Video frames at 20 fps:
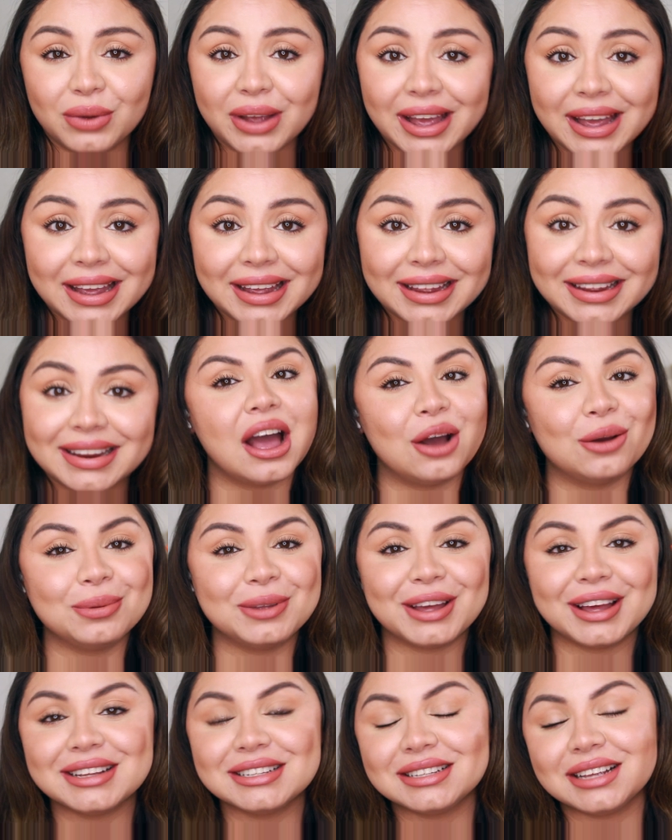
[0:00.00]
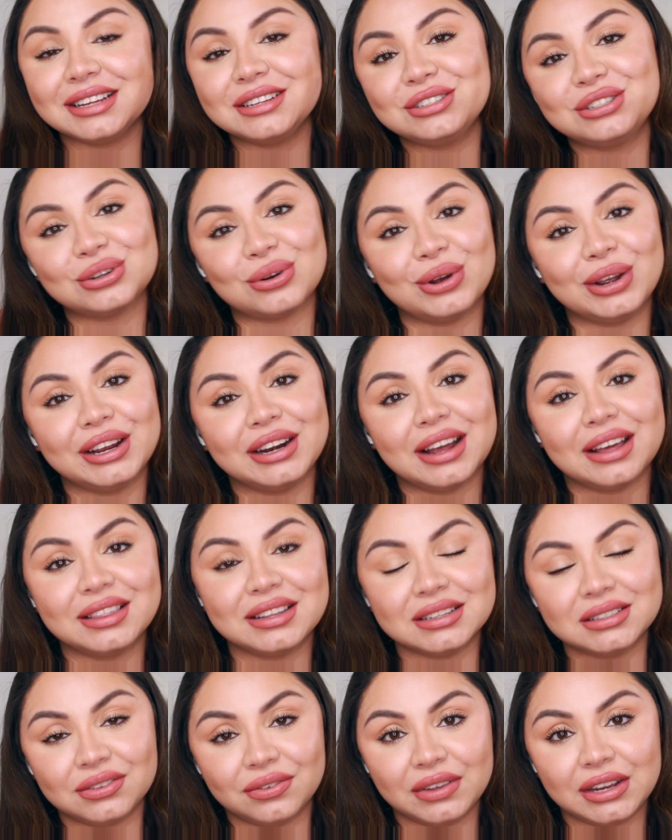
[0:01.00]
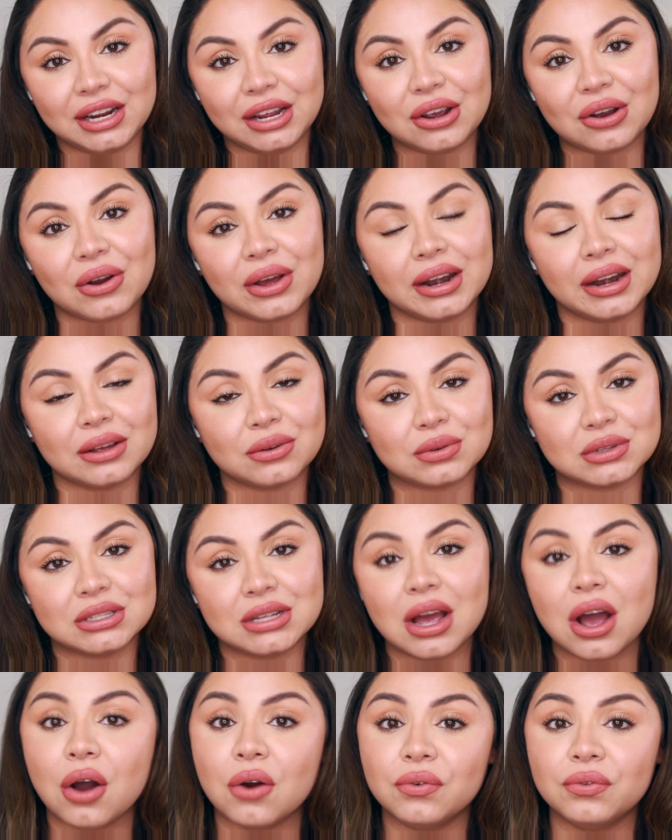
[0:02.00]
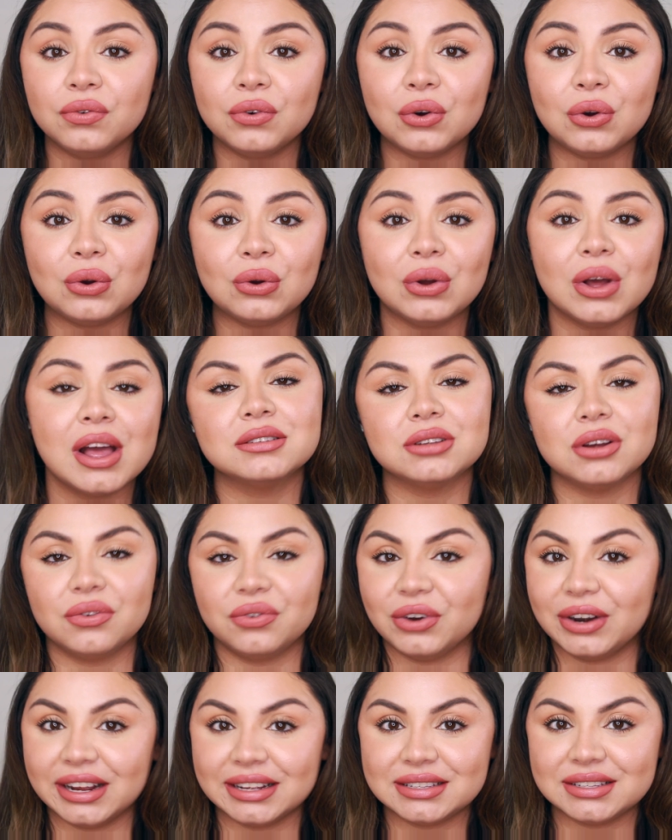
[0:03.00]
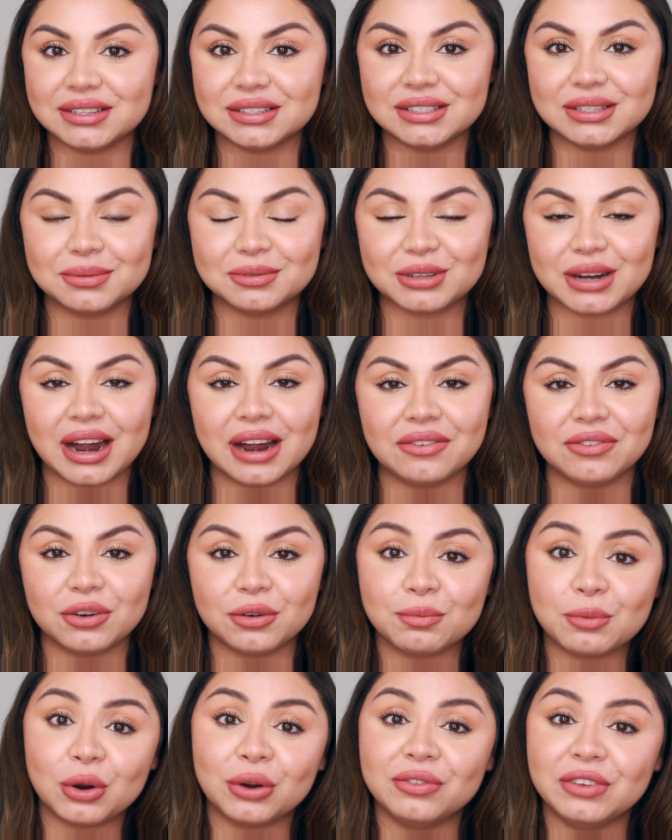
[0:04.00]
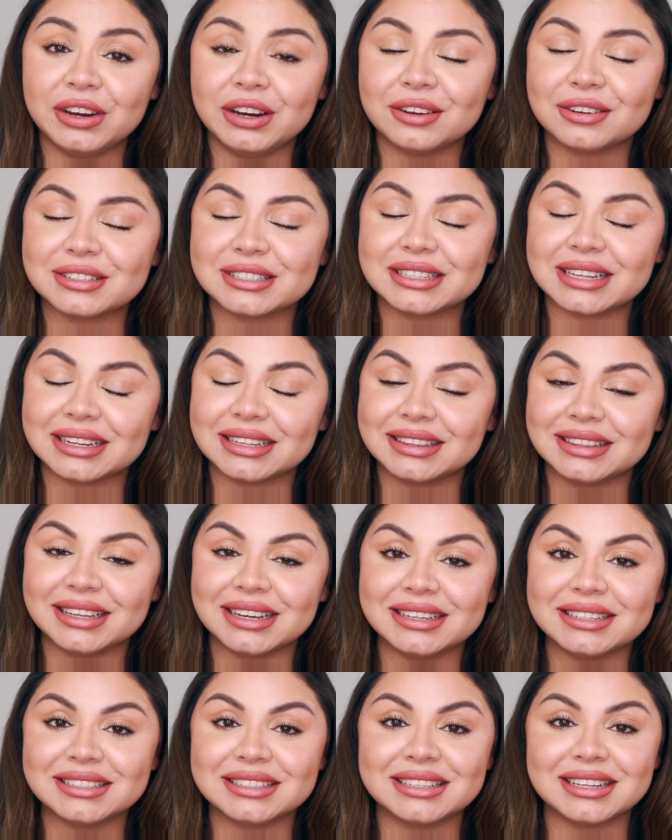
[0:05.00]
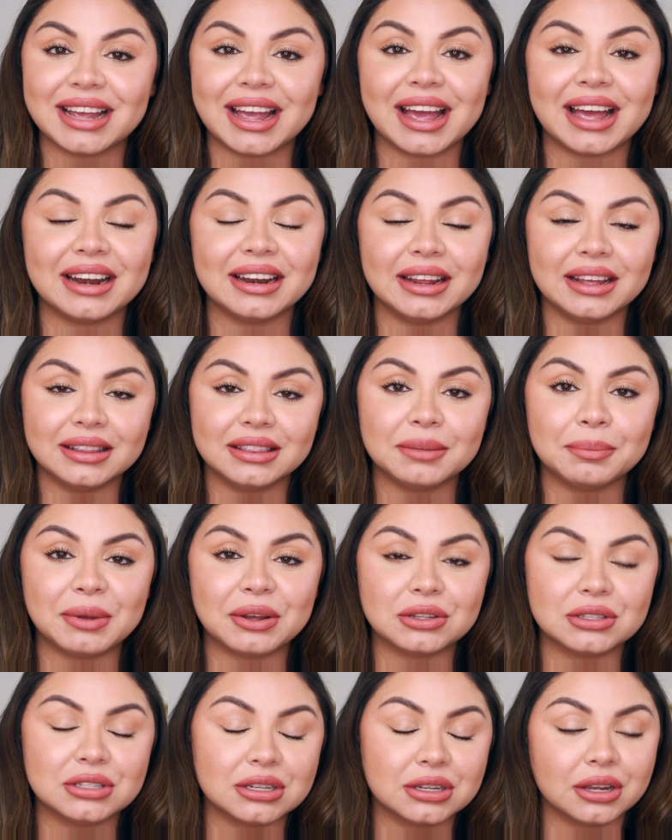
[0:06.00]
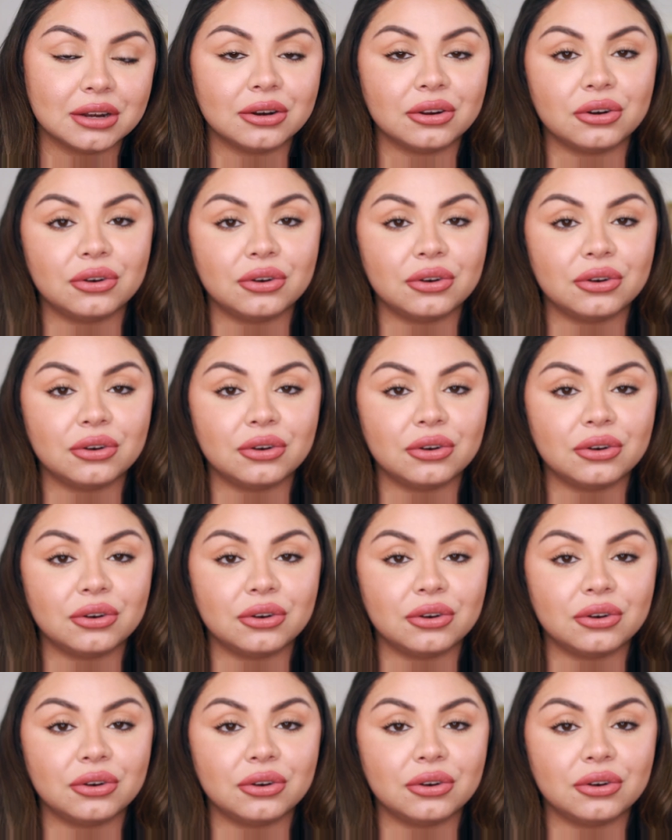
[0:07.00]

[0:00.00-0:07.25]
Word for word: way. I hope you guys enjoyed this video and it was helpful. Don't forget to subscribe for more videos like this and hit the bell to get